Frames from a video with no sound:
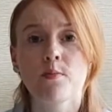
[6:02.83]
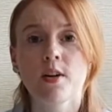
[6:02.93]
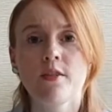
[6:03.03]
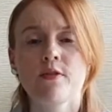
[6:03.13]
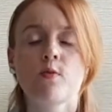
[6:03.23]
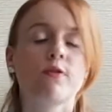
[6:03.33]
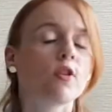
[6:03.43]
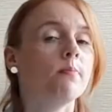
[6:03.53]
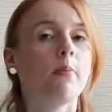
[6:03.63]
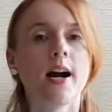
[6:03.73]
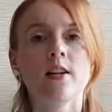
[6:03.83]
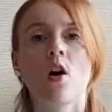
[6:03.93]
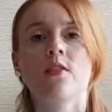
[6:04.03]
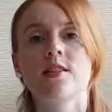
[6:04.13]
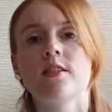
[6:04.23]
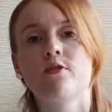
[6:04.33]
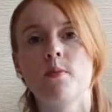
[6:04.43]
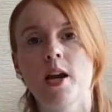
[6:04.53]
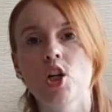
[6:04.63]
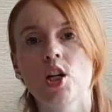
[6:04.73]
brief. We've combined all this
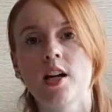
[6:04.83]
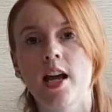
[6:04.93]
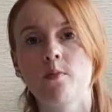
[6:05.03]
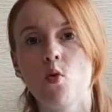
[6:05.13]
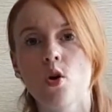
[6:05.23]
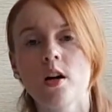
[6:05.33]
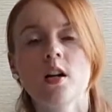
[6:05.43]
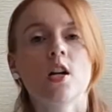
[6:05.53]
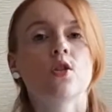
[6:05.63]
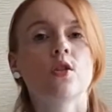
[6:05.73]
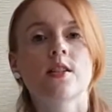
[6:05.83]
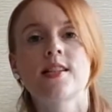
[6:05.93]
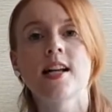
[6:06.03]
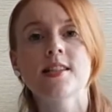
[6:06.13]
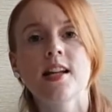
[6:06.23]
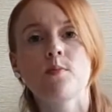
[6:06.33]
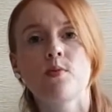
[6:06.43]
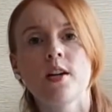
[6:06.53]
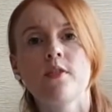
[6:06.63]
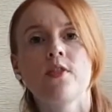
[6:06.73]
information and more. To access that
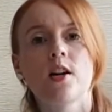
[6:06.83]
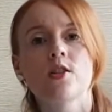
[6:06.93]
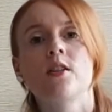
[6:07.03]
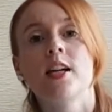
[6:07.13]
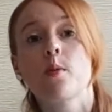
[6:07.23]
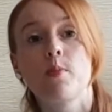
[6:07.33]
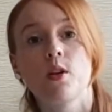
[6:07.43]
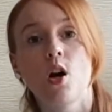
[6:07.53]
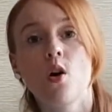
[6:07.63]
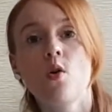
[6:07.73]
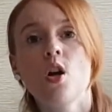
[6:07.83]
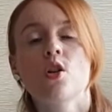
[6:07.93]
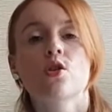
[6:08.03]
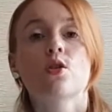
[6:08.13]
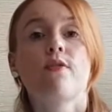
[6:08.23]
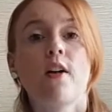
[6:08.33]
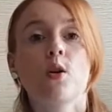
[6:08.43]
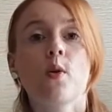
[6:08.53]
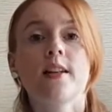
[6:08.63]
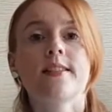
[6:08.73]
brief, there's a link below. Just
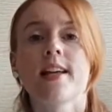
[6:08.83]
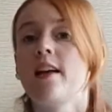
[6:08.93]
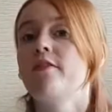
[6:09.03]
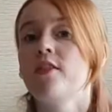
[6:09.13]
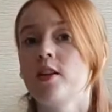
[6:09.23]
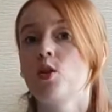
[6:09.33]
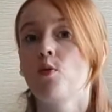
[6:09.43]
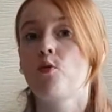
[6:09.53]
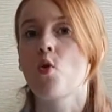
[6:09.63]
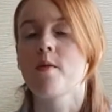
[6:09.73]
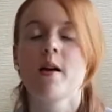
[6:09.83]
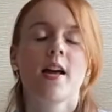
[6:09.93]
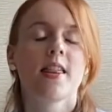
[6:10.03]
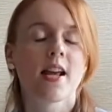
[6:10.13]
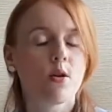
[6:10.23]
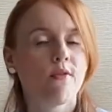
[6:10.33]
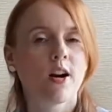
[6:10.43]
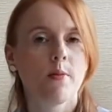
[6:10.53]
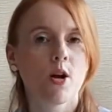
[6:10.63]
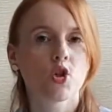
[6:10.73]
follow it and fill in the form. Thank you
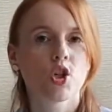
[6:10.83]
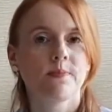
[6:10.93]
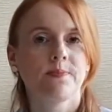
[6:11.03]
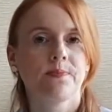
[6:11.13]
very much.